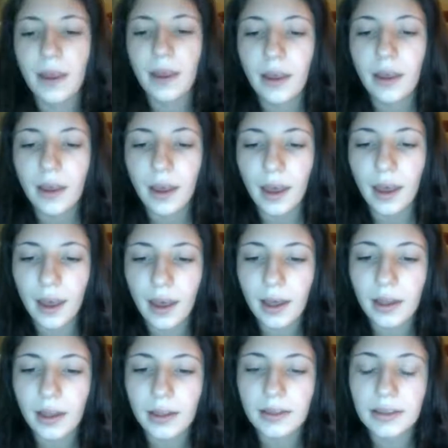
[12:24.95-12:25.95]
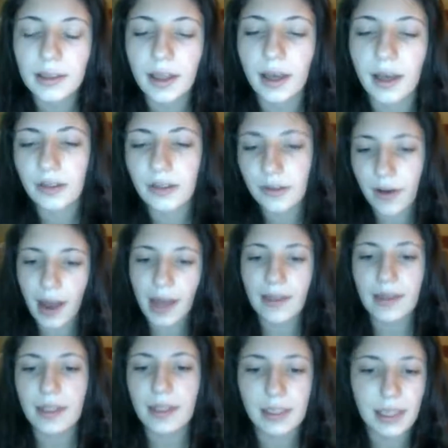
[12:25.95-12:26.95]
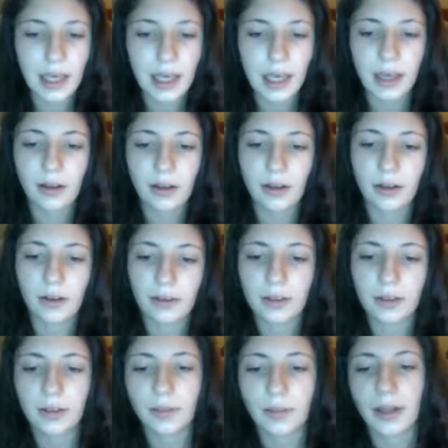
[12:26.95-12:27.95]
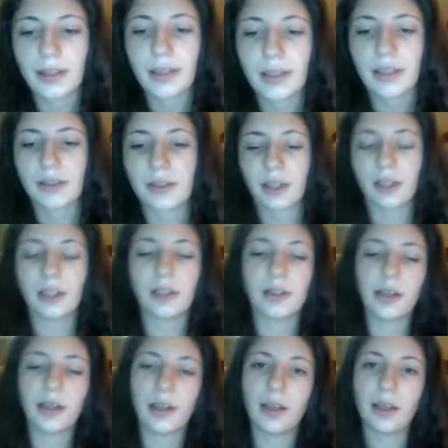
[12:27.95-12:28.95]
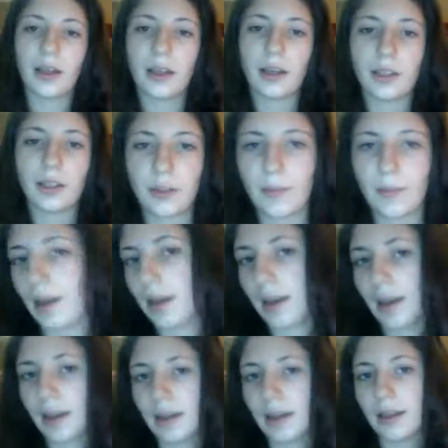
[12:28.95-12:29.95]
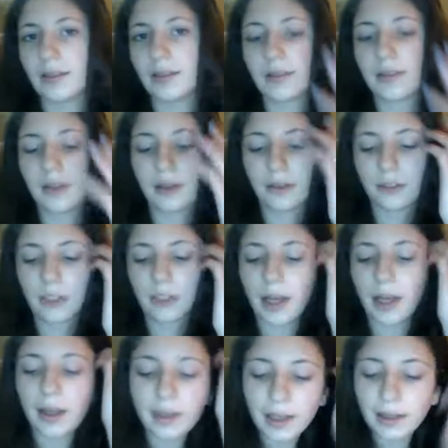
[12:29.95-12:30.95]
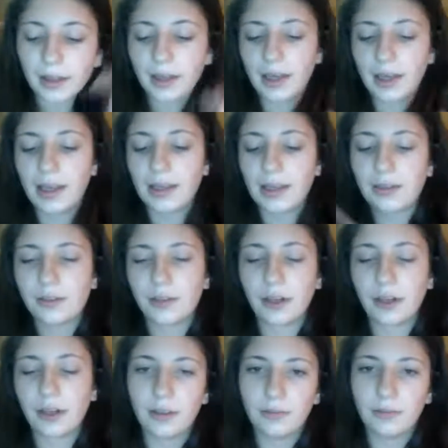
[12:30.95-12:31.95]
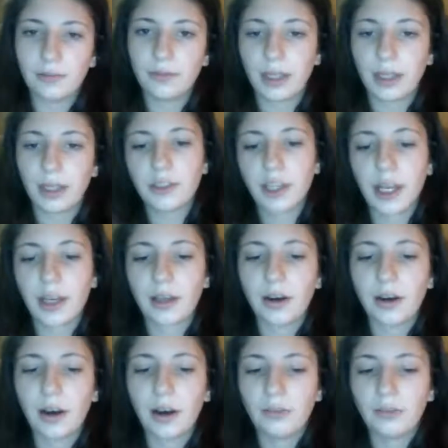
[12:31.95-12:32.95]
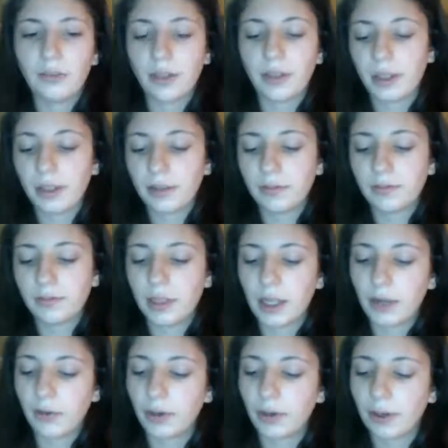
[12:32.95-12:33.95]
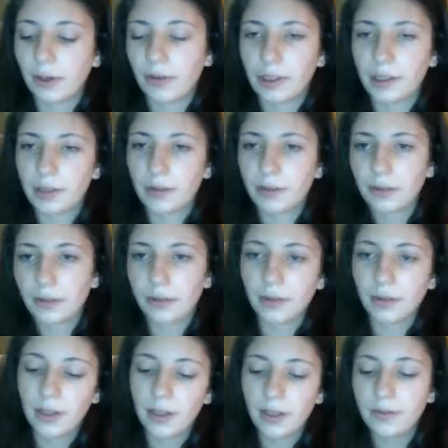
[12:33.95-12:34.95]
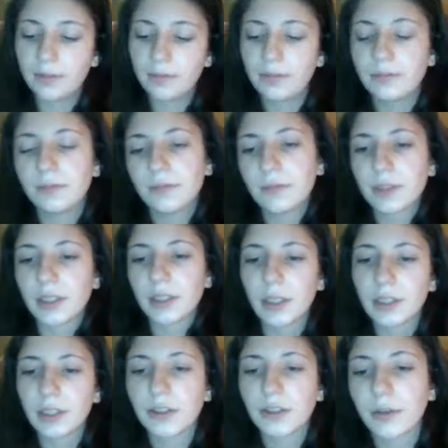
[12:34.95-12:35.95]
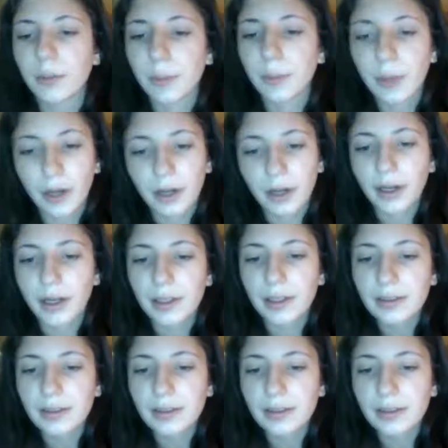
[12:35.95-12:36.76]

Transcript: And they also had this thing called a process chart, and like she made it, and so she had like the kids like check it off like when they were going through to like show their progress.